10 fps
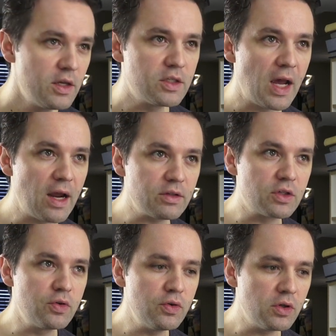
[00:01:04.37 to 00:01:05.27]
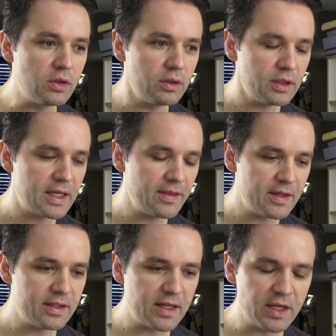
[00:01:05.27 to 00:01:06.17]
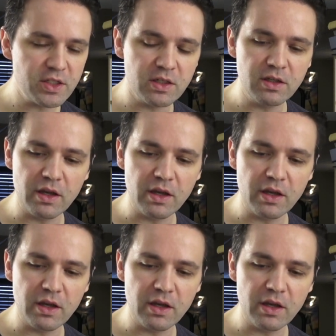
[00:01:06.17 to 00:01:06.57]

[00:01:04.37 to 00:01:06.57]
So how does Google get the attention